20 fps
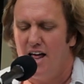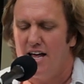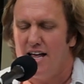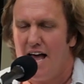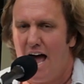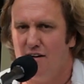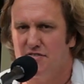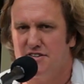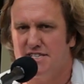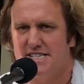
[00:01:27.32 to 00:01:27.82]

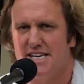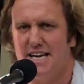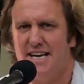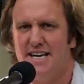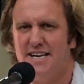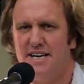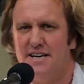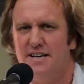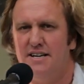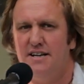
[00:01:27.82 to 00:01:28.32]
have
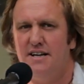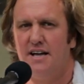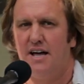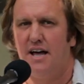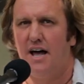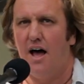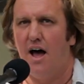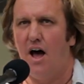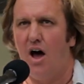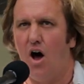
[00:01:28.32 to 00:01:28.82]
seen
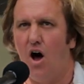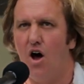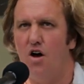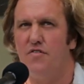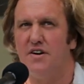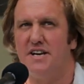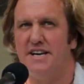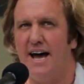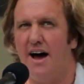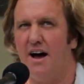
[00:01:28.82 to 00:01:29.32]

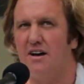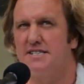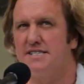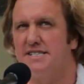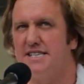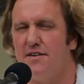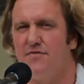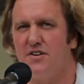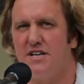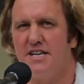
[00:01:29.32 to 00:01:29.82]
over now
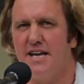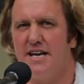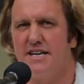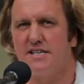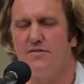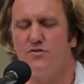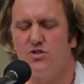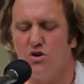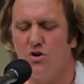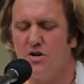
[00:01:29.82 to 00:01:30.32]
7
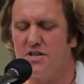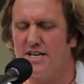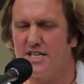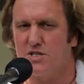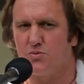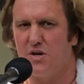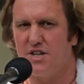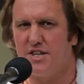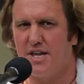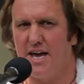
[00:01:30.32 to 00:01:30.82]
years of doing
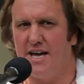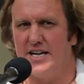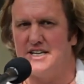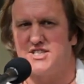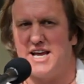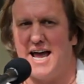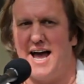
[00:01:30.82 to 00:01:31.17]
this with kids,